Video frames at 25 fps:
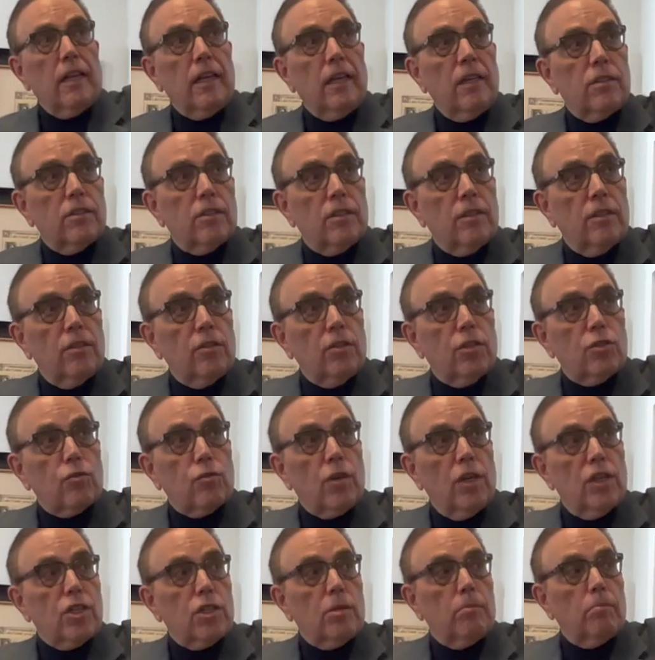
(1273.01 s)
is an
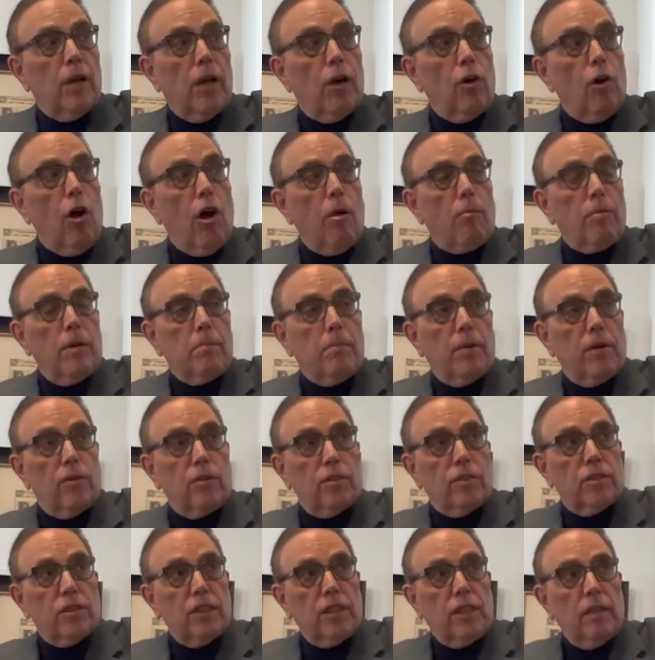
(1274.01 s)
illustration by Aubrey
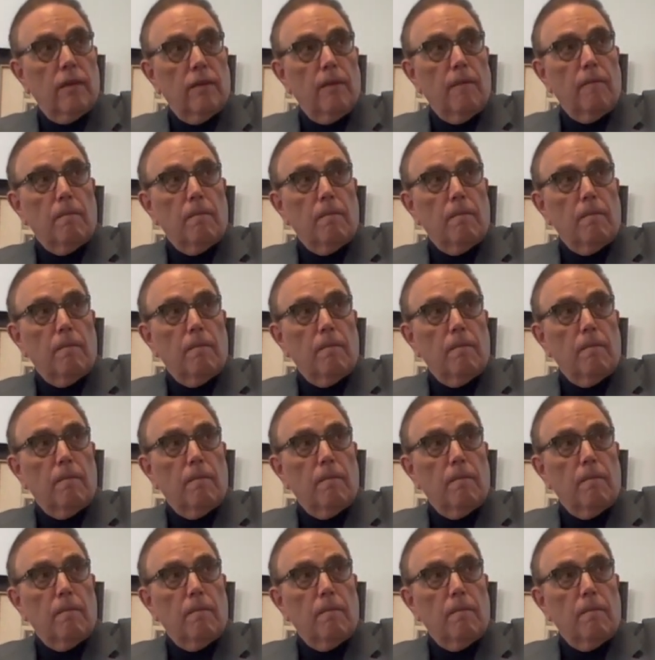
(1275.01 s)
Beardsley.